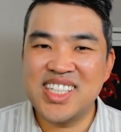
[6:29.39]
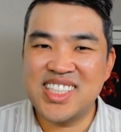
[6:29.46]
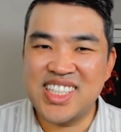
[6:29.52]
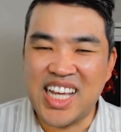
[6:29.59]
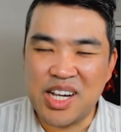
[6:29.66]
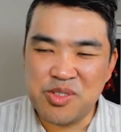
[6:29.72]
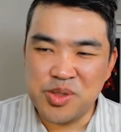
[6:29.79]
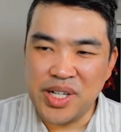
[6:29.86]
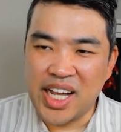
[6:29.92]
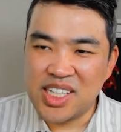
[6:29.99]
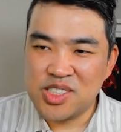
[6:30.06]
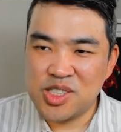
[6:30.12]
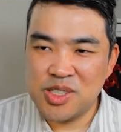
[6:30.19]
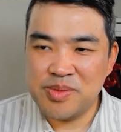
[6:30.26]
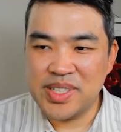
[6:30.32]
That will
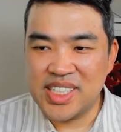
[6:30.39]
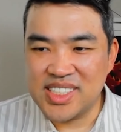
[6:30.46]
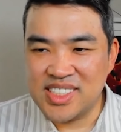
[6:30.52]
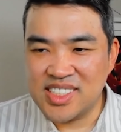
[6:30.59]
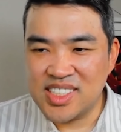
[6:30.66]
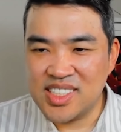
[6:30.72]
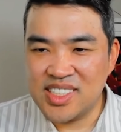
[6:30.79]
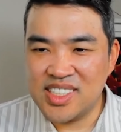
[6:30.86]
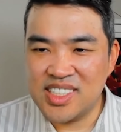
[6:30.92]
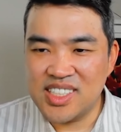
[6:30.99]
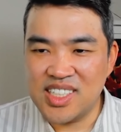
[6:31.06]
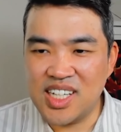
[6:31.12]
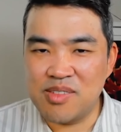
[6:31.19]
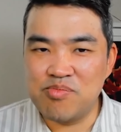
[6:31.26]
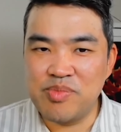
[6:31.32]
actually be
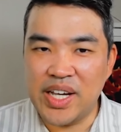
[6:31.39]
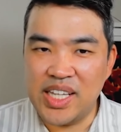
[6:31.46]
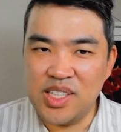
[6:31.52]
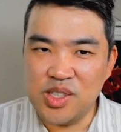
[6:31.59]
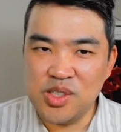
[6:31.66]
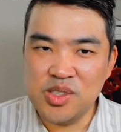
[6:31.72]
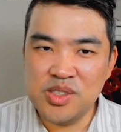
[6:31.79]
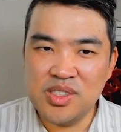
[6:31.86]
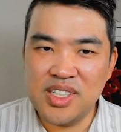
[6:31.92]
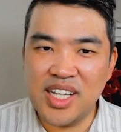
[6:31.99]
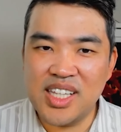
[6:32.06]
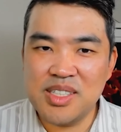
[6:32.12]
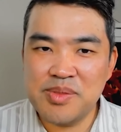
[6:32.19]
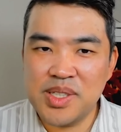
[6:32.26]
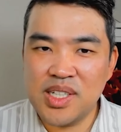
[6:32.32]
considered a metal element